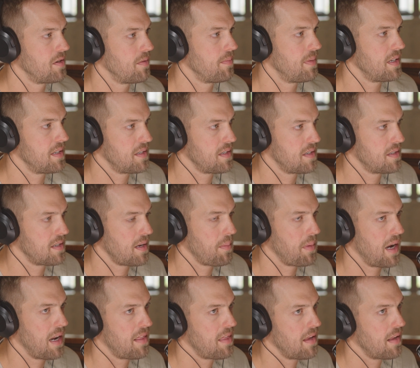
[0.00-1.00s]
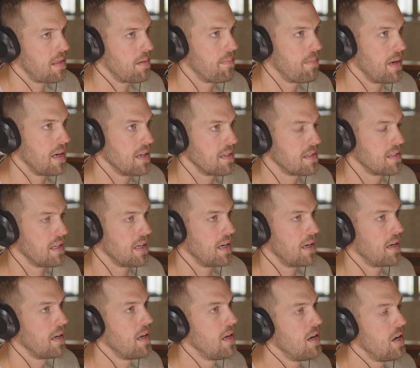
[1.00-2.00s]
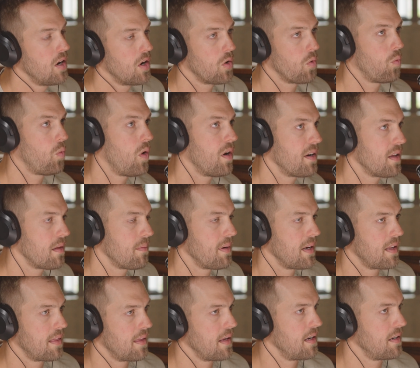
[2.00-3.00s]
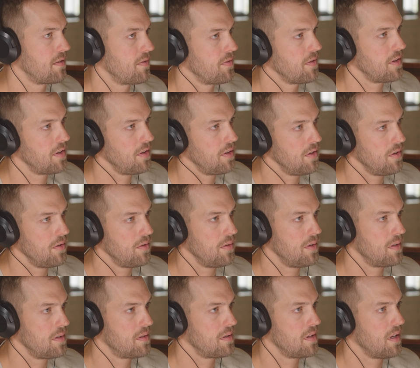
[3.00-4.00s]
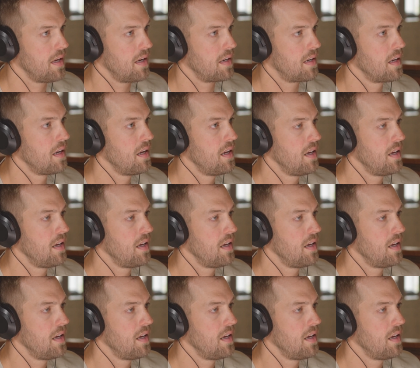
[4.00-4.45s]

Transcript: your business? I mean, I think the biggest thing, or one of the big things for you, is like,